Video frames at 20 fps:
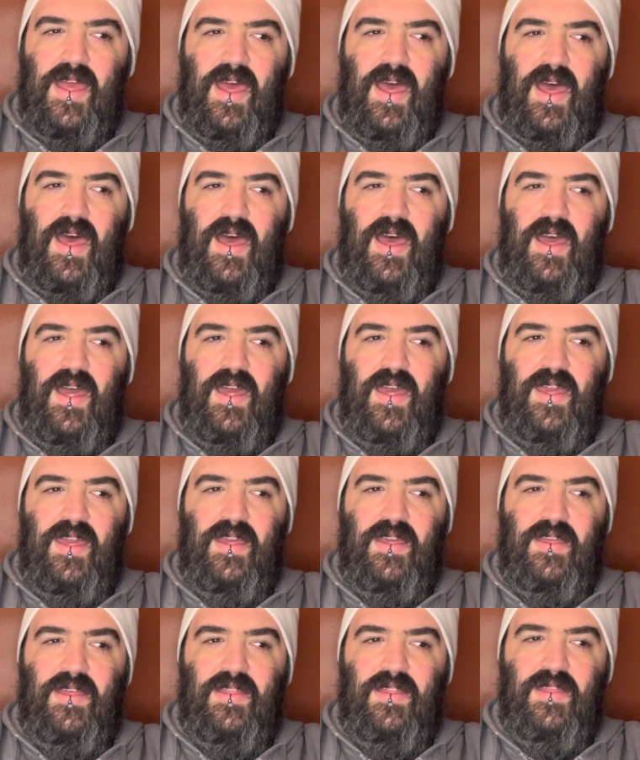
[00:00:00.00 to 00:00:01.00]

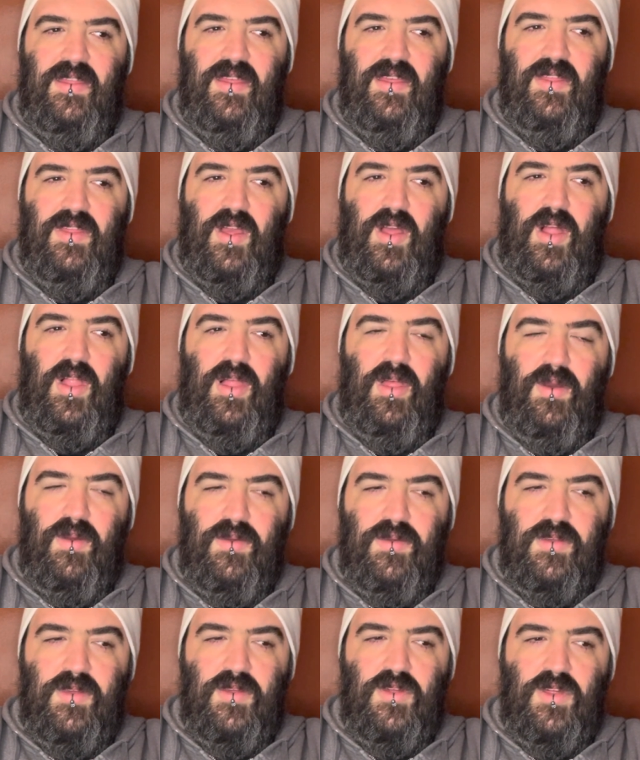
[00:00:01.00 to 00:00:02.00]
the
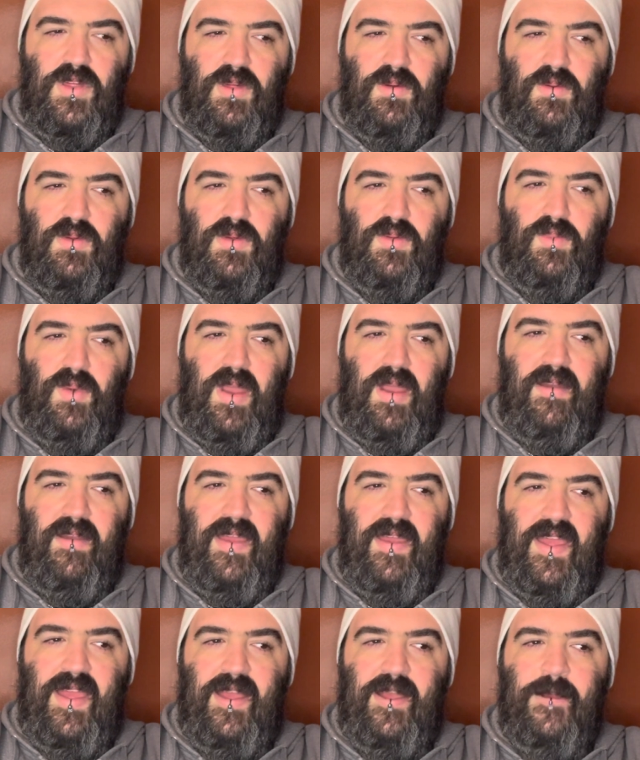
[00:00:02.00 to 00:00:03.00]
clothes that she was
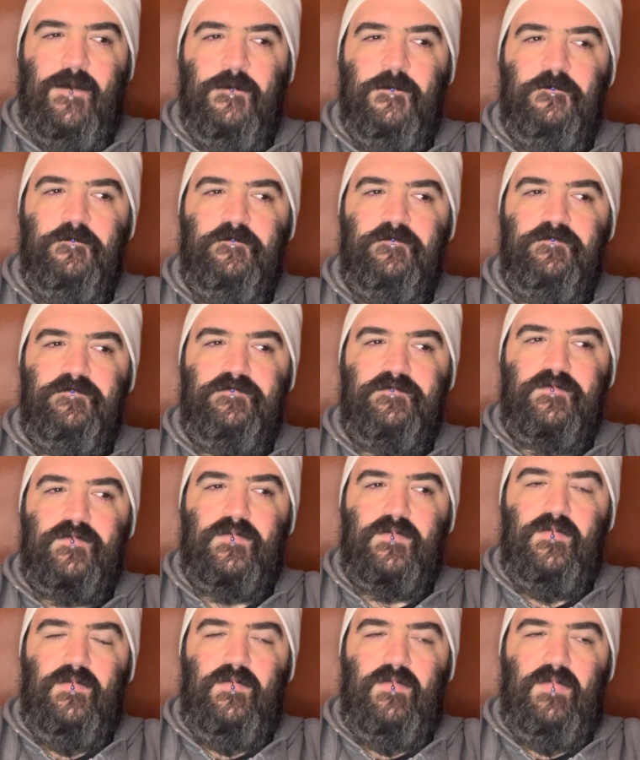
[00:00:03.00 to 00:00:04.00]
wearing.
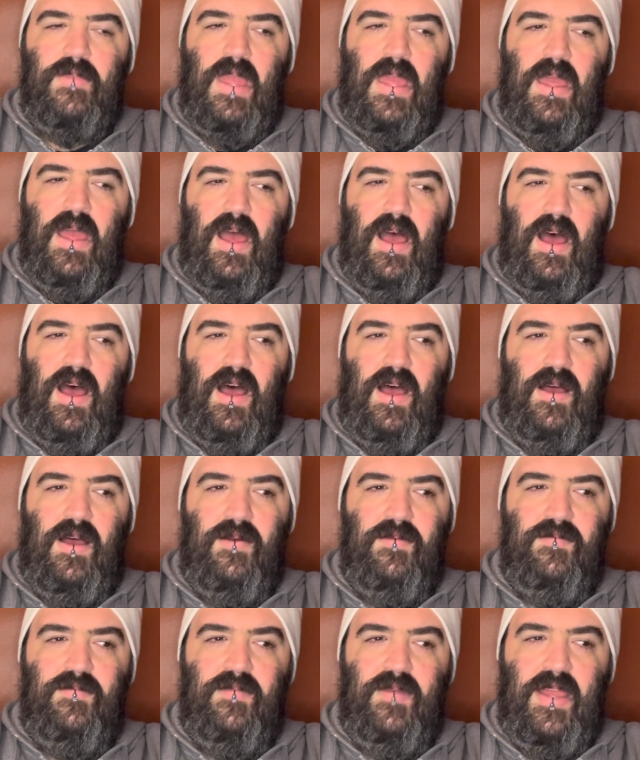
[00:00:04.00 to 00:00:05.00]

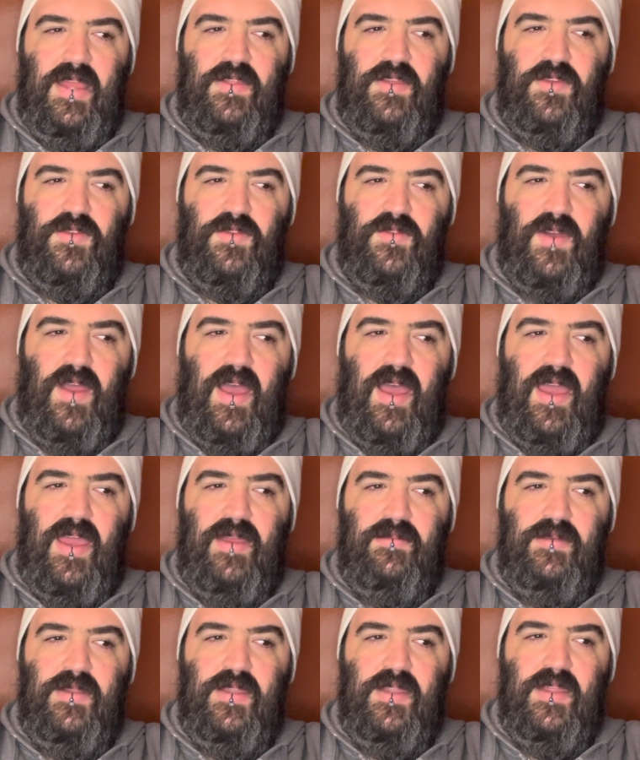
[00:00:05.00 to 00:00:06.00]
It
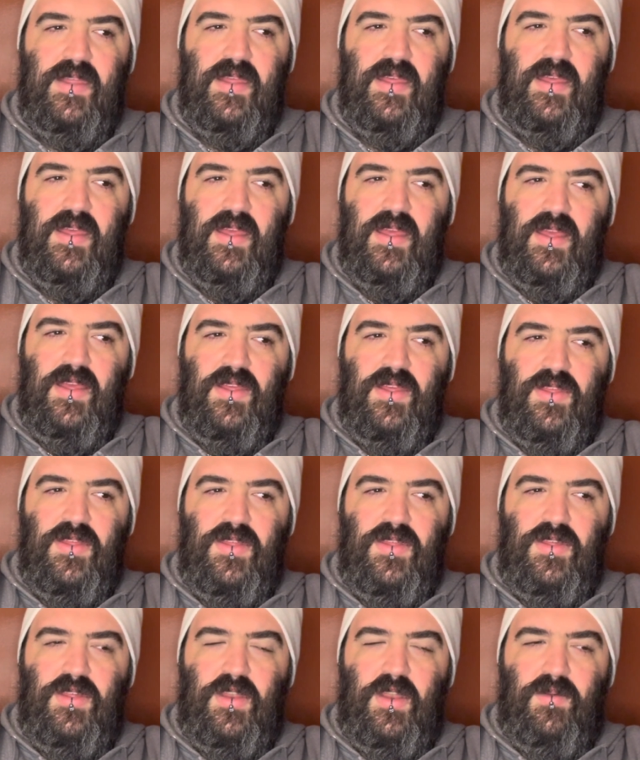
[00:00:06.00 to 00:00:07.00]
described,
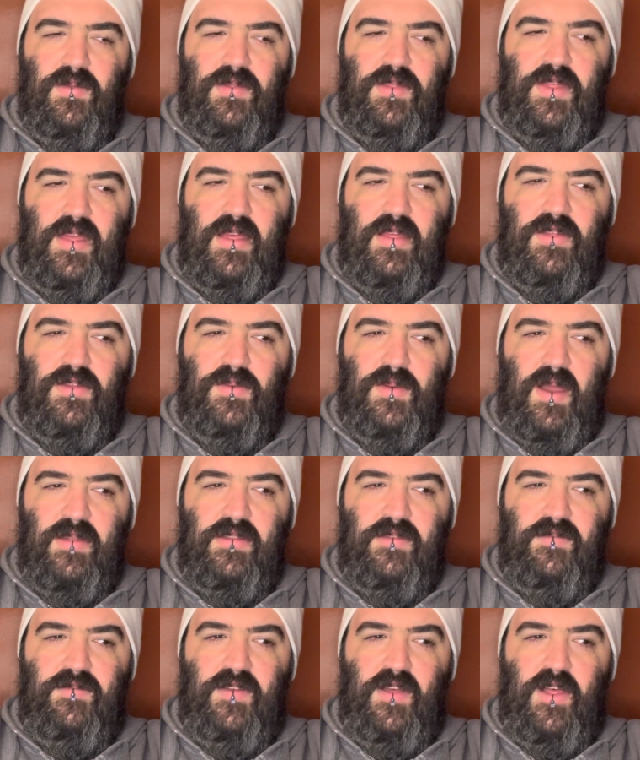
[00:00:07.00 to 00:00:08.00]
you know, things throughout
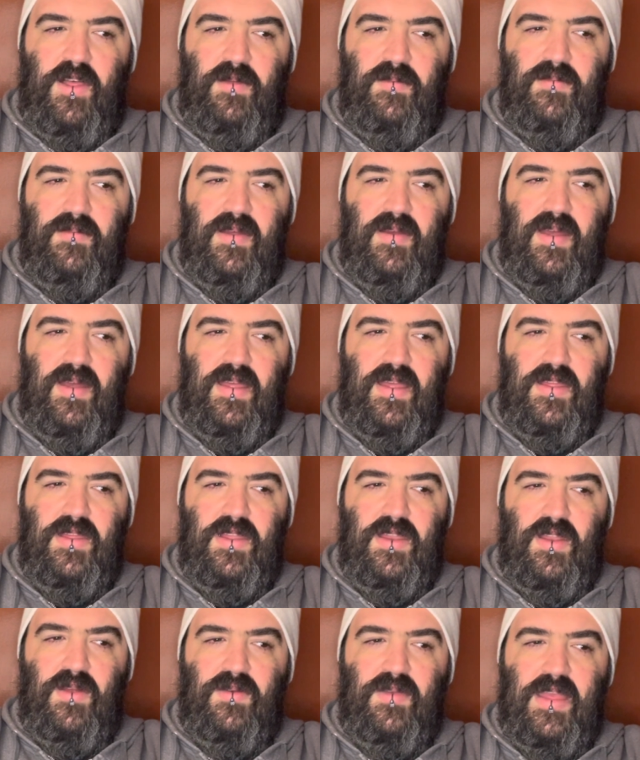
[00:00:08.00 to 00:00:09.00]
the film, you
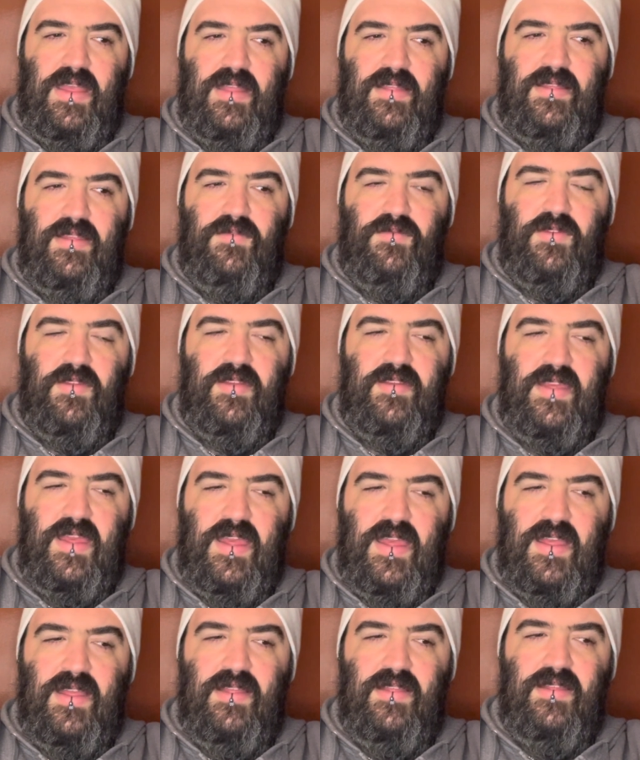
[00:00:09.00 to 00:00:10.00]
know, in different
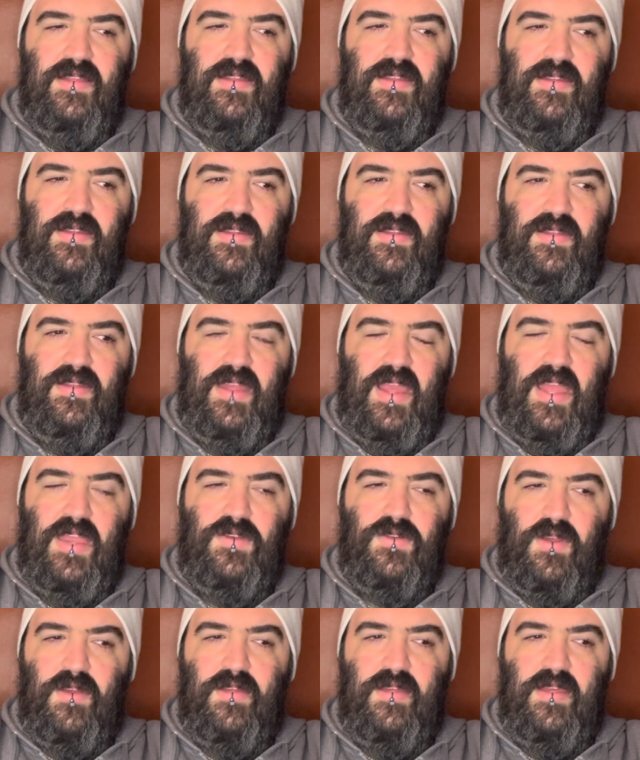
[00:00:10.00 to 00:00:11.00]
scenes, the
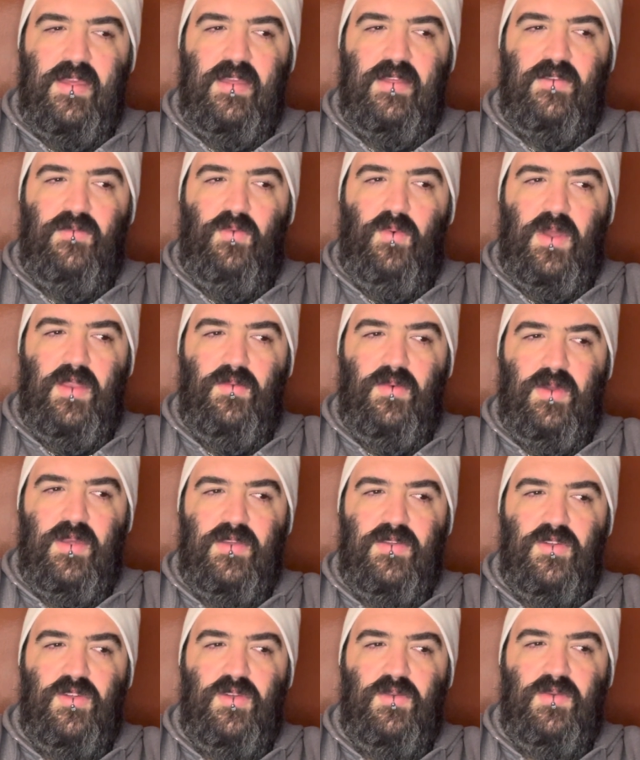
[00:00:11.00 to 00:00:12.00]
intricacies of what it was
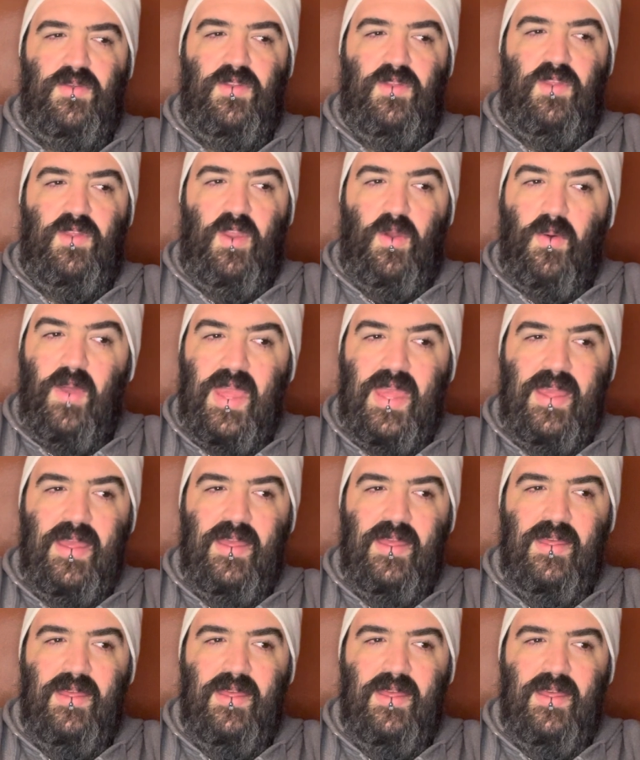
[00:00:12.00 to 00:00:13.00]
that she was doing,